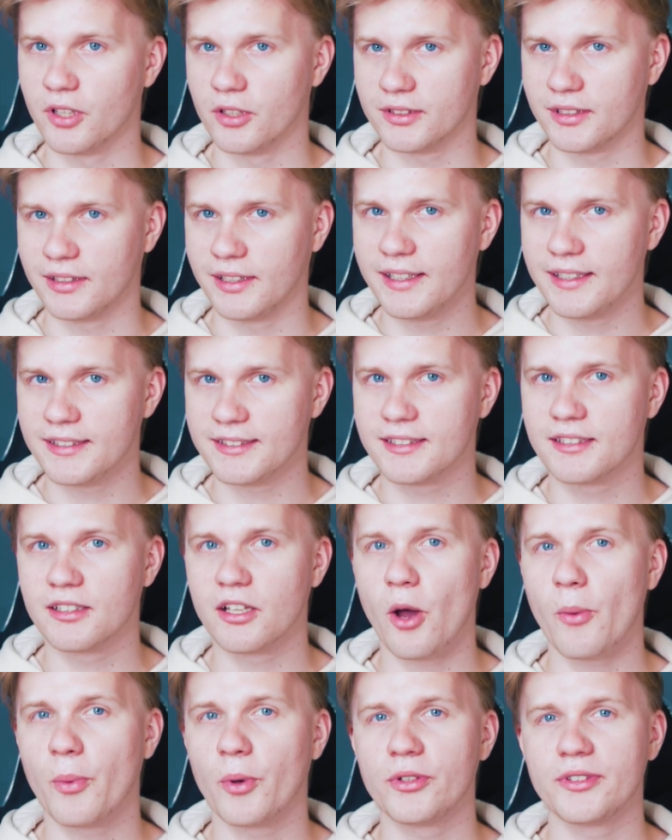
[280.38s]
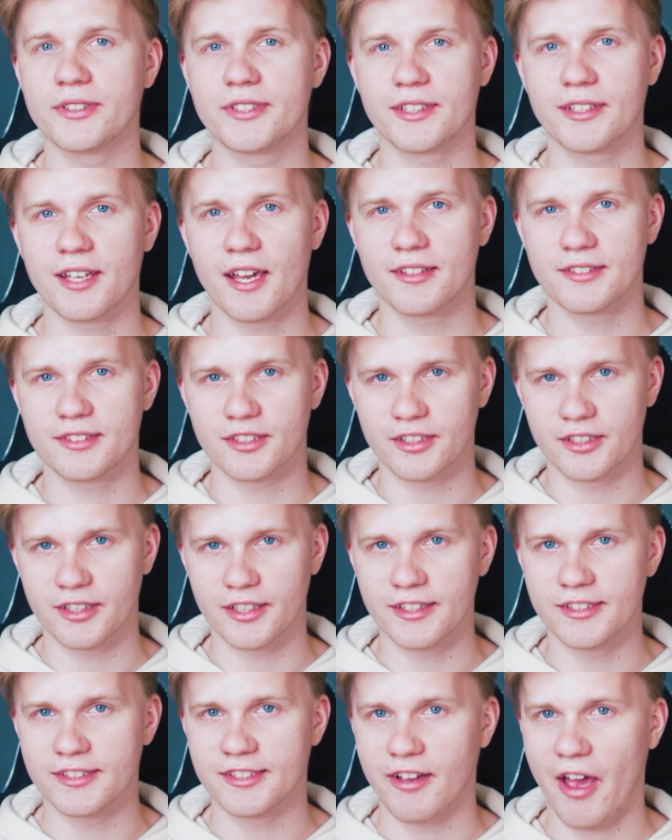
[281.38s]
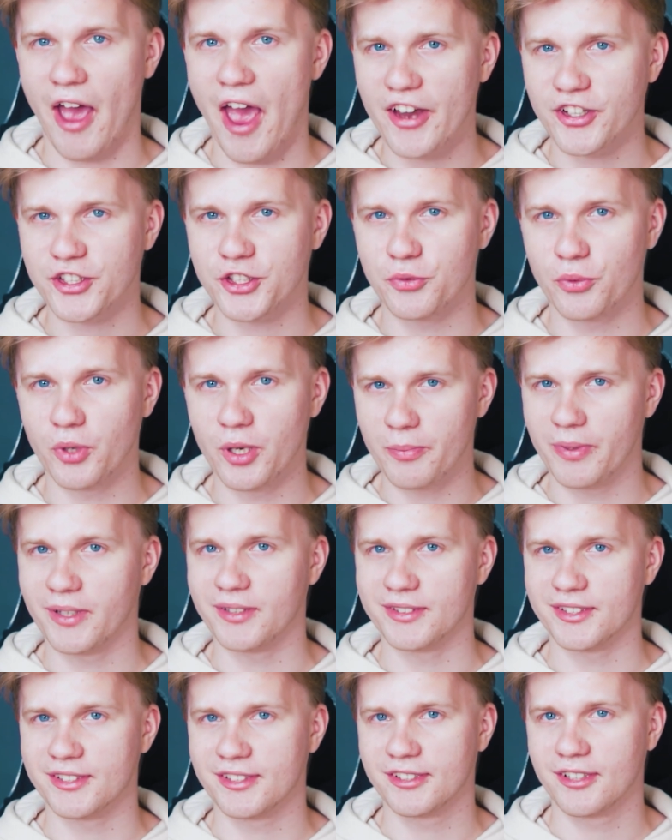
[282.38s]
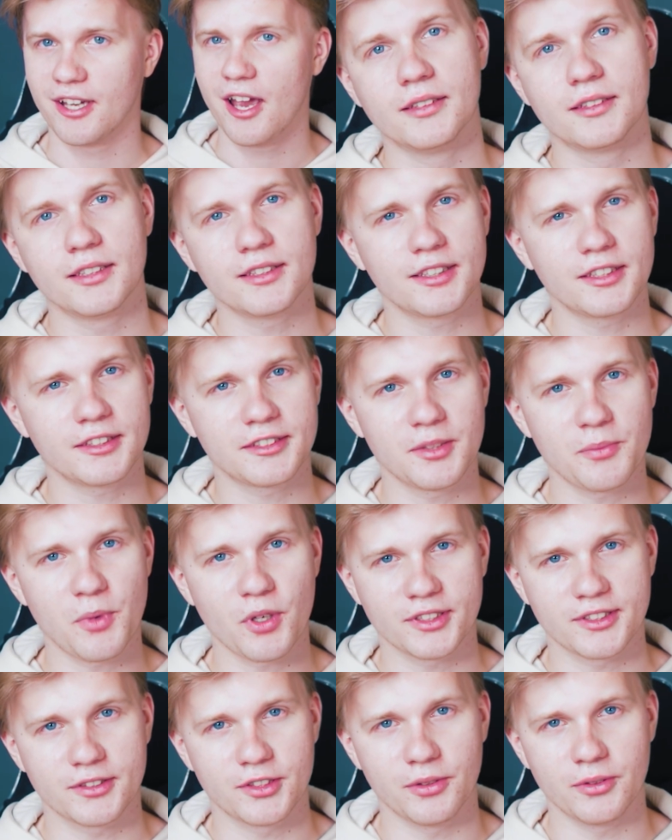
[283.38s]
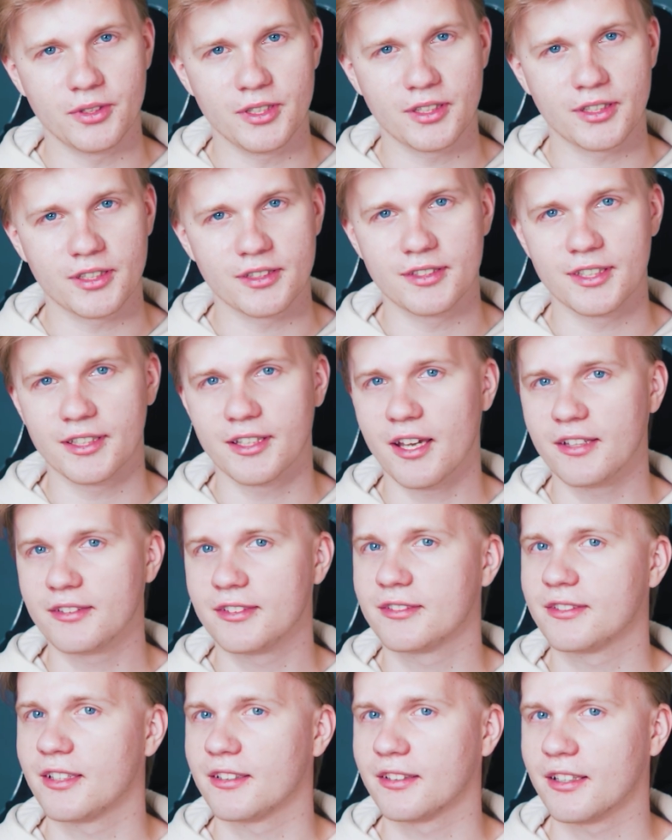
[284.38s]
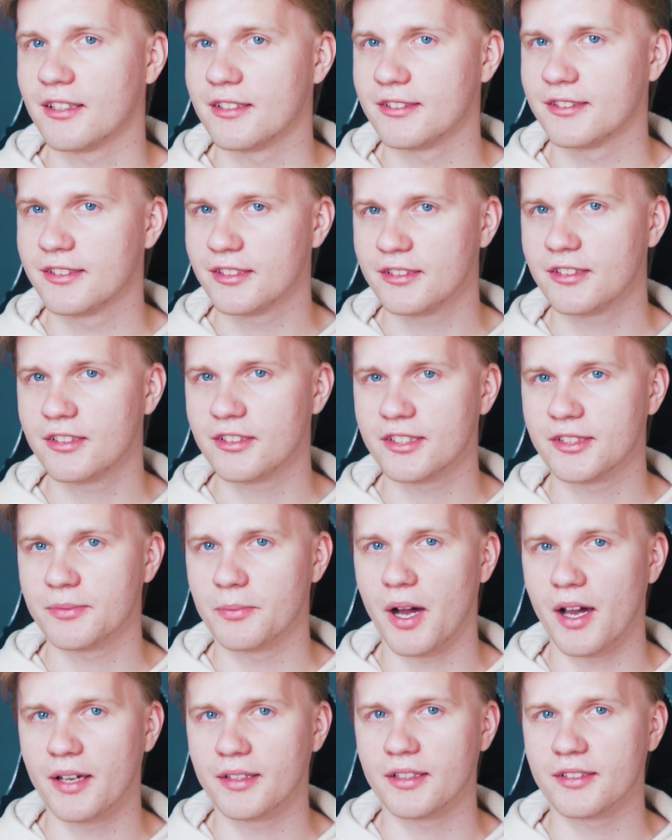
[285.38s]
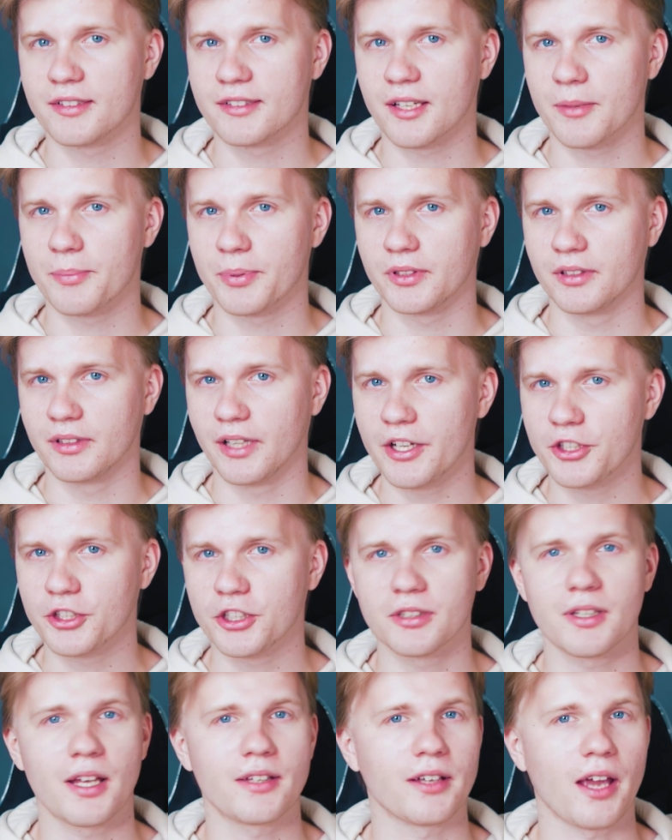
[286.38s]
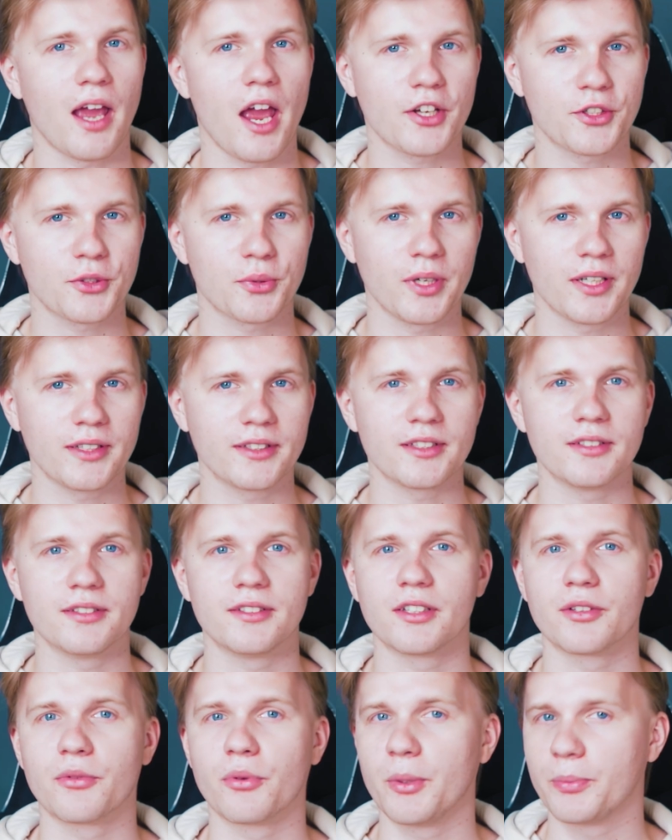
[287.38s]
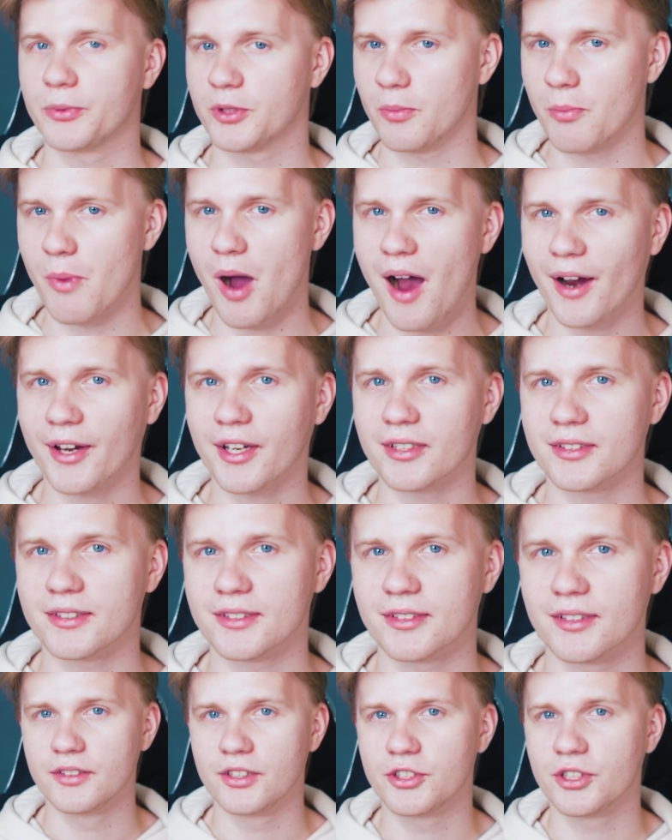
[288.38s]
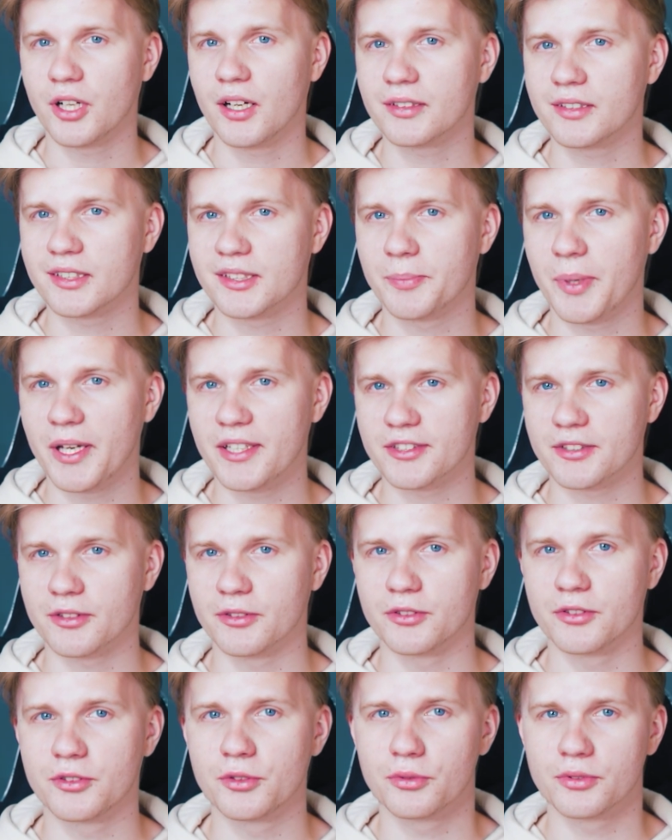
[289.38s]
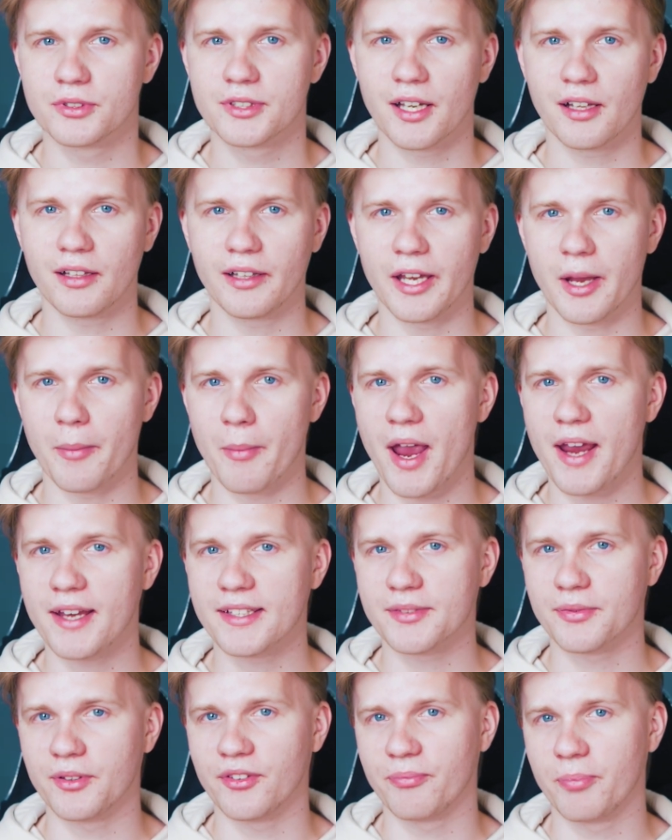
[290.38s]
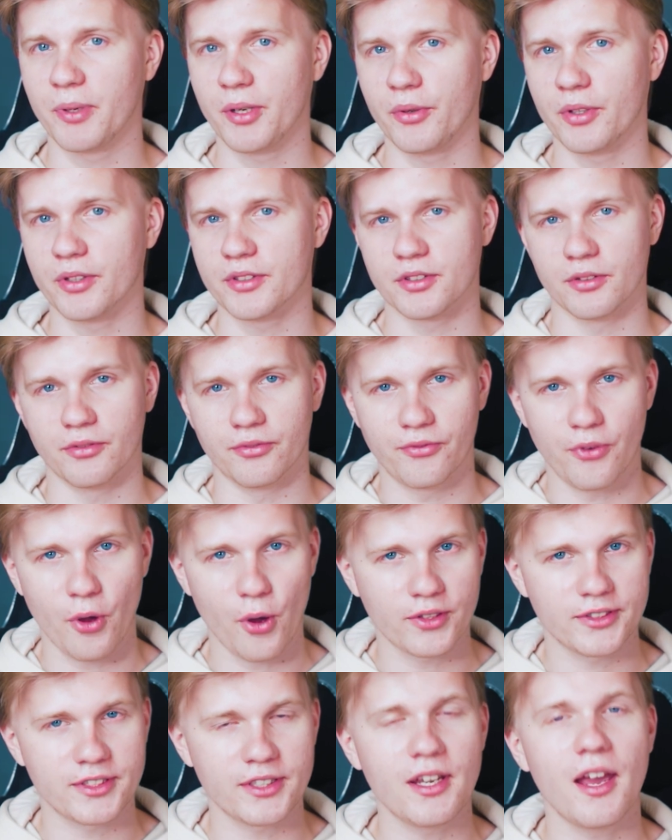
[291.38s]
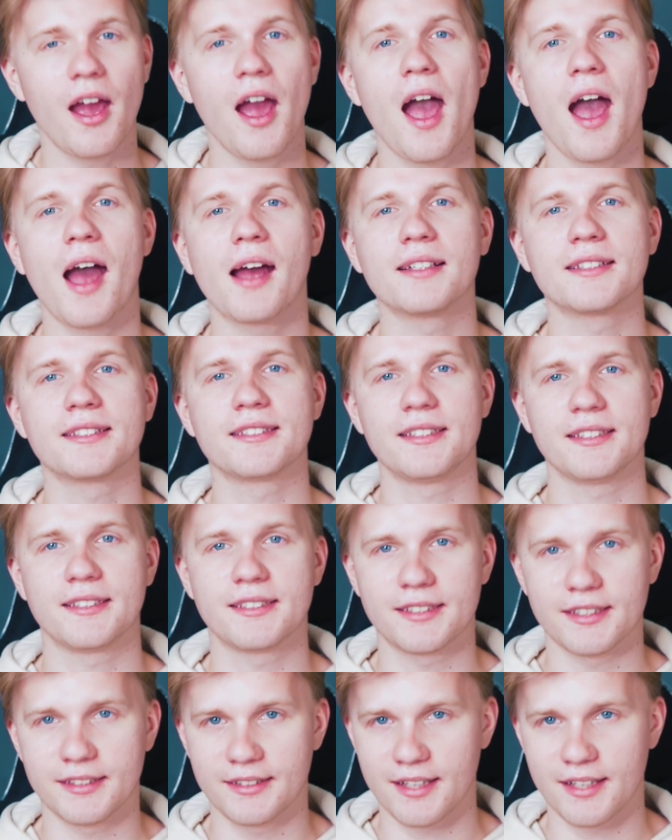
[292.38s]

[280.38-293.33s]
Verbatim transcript: not least global indicator is hash ribbons. This is the most unique indicator that considers miners' capitulation and hash rate in the crypto market. The chart is based on two daily MAs with periods of 30 and 60